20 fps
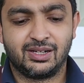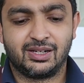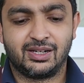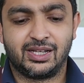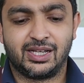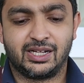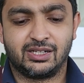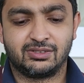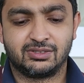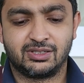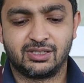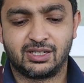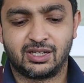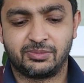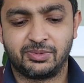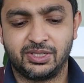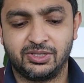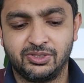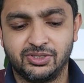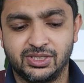Now,
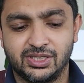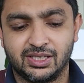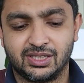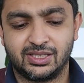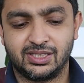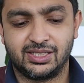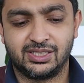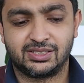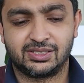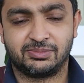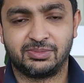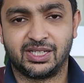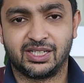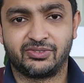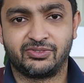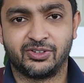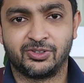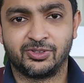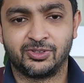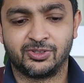I've been using these to
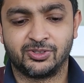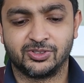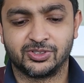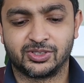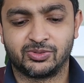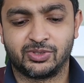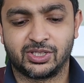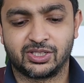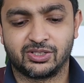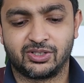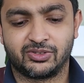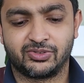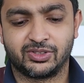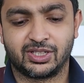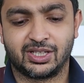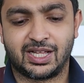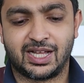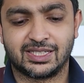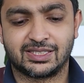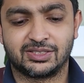make phone calls and whatnot for
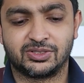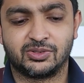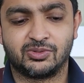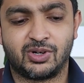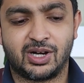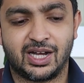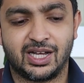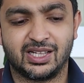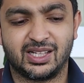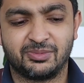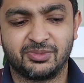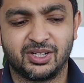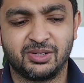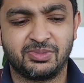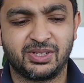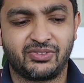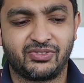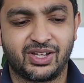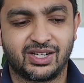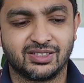the last little while. I'm not
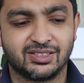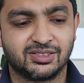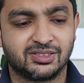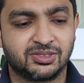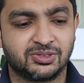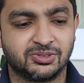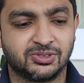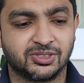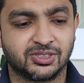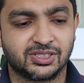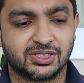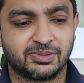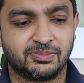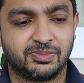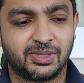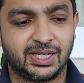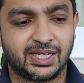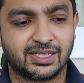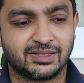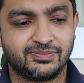a big fan of the Storks,
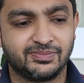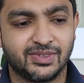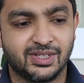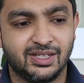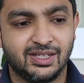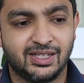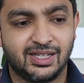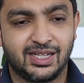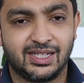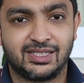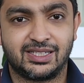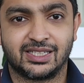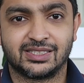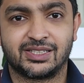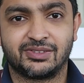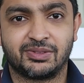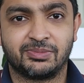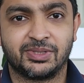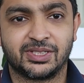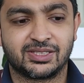but it
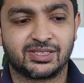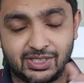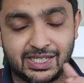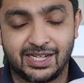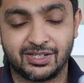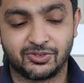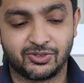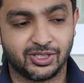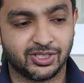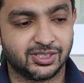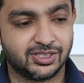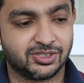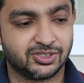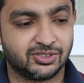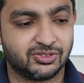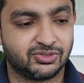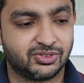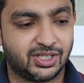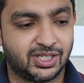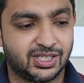does have the best sound quality
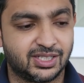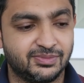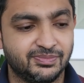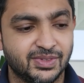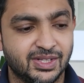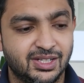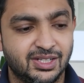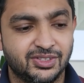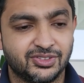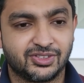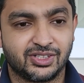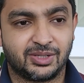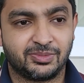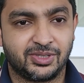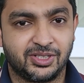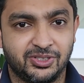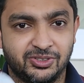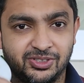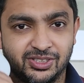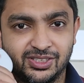so far. So
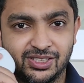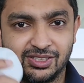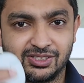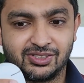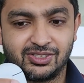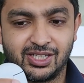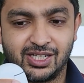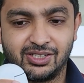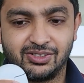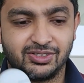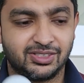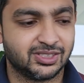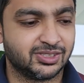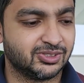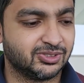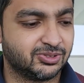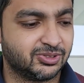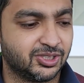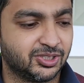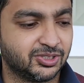I'm curious as to how this
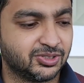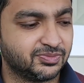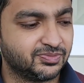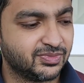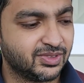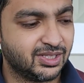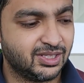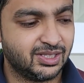will go.